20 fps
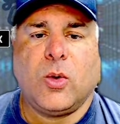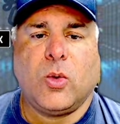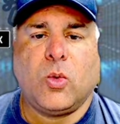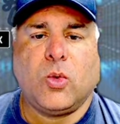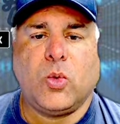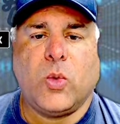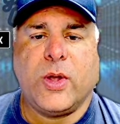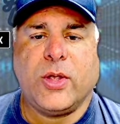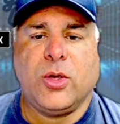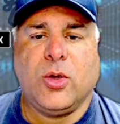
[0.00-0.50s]

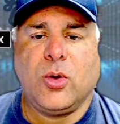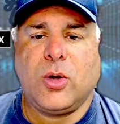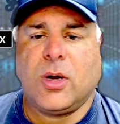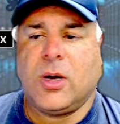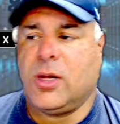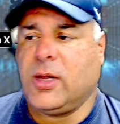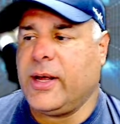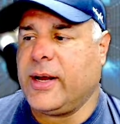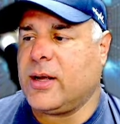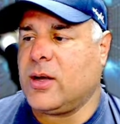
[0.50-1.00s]
When you
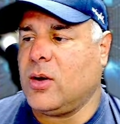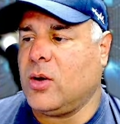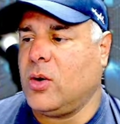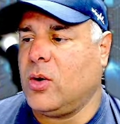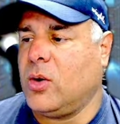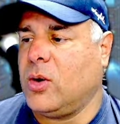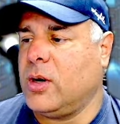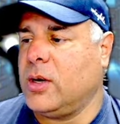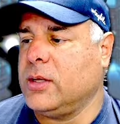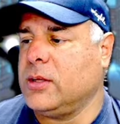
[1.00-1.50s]
click
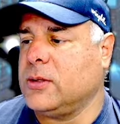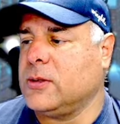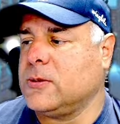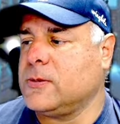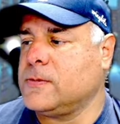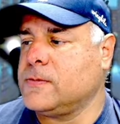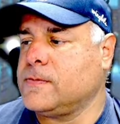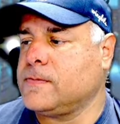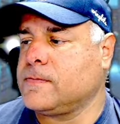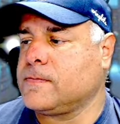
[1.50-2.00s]
on
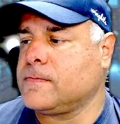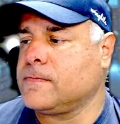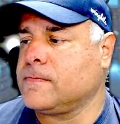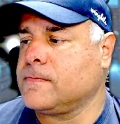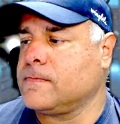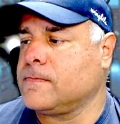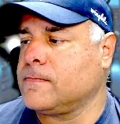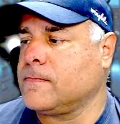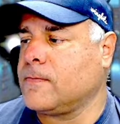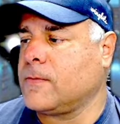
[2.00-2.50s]

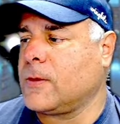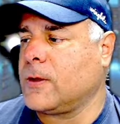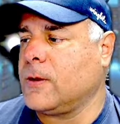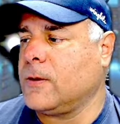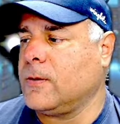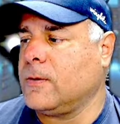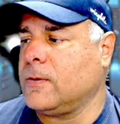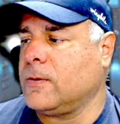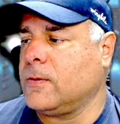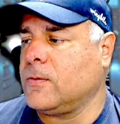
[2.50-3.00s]

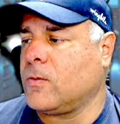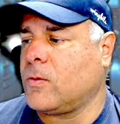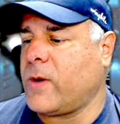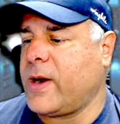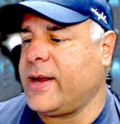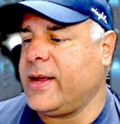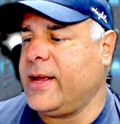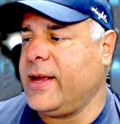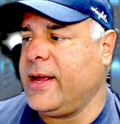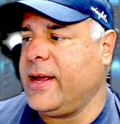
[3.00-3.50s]

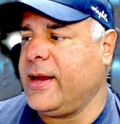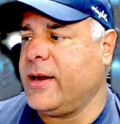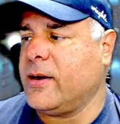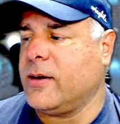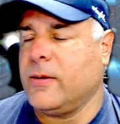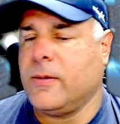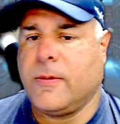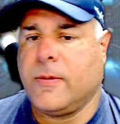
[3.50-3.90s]
right here,